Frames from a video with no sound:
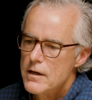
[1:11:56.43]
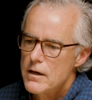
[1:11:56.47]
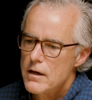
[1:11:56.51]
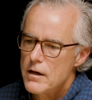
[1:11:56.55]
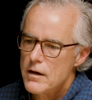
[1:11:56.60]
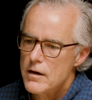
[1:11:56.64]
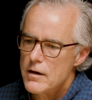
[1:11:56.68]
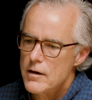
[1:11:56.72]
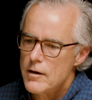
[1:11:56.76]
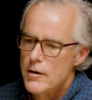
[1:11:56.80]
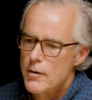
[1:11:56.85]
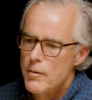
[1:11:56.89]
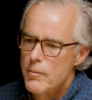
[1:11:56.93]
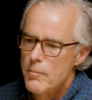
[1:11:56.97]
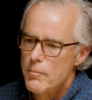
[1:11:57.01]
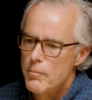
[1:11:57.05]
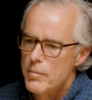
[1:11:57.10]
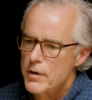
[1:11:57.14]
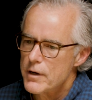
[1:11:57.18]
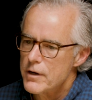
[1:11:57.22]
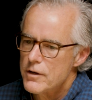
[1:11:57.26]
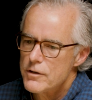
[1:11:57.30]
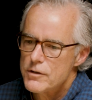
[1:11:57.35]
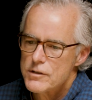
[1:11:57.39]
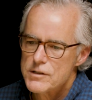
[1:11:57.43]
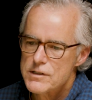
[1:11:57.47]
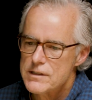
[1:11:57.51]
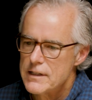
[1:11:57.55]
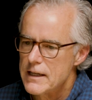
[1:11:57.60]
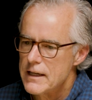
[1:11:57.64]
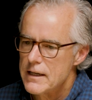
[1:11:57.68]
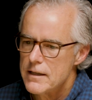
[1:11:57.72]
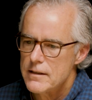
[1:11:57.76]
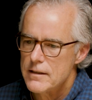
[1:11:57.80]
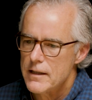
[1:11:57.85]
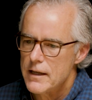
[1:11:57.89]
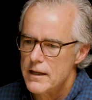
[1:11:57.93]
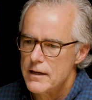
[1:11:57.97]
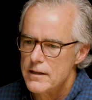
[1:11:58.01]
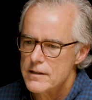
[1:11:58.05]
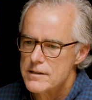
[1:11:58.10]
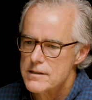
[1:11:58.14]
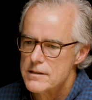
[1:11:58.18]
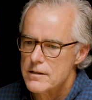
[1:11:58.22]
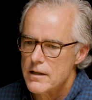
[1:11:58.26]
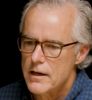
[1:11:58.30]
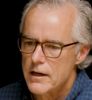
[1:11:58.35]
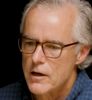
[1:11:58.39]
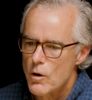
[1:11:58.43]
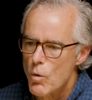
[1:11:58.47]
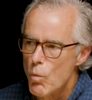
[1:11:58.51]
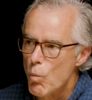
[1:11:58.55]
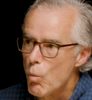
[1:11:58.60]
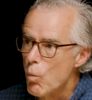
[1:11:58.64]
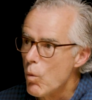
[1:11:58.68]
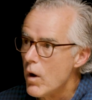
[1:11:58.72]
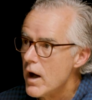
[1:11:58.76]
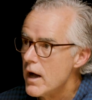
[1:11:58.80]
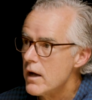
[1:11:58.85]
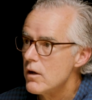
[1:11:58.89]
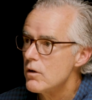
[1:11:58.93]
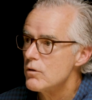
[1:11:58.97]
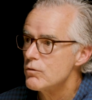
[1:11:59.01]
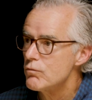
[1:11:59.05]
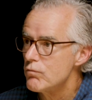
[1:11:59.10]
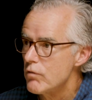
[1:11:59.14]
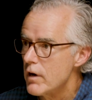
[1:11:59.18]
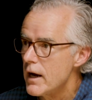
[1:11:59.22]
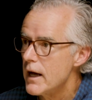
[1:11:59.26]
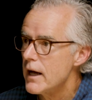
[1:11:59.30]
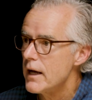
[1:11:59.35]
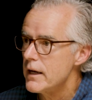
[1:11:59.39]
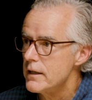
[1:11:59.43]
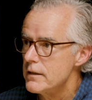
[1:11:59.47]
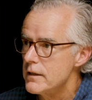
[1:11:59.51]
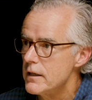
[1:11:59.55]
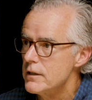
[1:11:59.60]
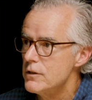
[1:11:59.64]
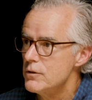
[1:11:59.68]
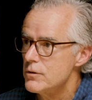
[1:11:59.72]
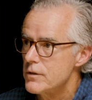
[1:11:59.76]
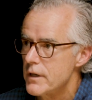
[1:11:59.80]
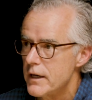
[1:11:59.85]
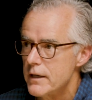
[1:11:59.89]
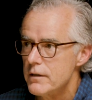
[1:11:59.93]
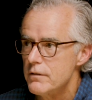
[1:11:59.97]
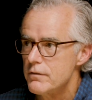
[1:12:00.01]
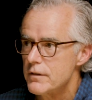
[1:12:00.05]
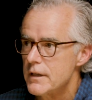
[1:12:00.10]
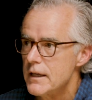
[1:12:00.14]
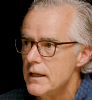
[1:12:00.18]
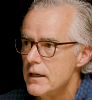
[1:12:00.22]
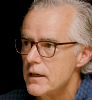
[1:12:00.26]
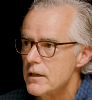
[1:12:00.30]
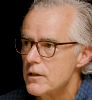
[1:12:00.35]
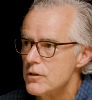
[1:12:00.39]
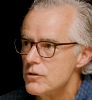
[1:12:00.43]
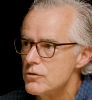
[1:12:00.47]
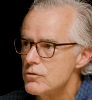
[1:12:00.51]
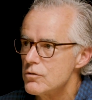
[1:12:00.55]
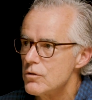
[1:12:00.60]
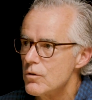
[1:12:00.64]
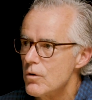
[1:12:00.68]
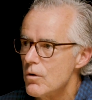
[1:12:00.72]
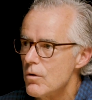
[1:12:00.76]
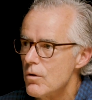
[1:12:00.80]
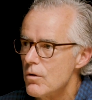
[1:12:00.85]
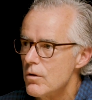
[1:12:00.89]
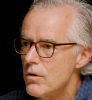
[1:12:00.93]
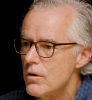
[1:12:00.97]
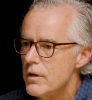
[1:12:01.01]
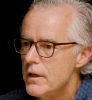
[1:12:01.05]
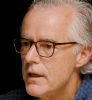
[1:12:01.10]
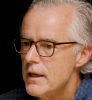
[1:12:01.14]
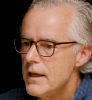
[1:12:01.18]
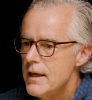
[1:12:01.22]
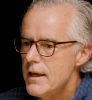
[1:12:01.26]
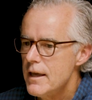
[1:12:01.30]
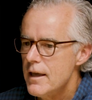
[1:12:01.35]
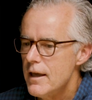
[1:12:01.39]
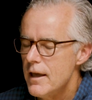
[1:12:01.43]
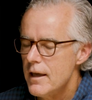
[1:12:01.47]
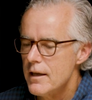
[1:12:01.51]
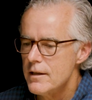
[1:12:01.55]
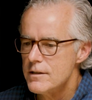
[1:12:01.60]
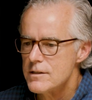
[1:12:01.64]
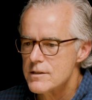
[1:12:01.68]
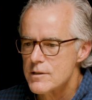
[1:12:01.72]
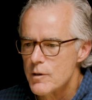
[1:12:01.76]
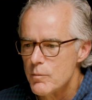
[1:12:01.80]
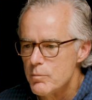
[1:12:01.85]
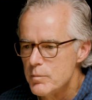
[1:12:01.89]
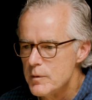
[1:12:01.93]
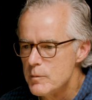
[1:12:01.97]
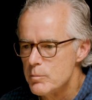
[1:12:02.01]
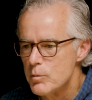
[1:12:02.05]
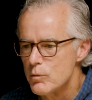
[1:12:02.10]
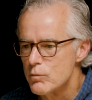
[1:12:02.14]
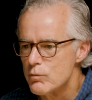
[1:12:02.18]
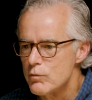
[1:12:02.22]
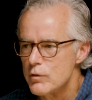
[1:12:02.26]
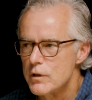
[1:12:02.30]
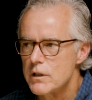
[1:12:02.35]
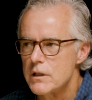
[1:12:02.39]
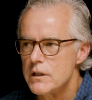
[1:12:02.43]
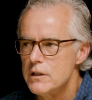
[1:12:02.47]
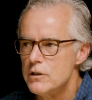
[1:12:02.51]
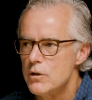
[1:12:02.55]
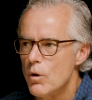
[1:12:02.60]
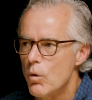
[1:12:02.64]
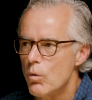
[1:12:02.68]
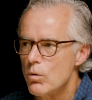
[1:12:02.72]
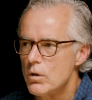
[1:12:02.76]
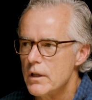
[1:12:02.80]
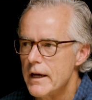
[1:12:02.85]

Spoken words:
but understand that it's like a wild ride that you kind of can't control. And some people really don't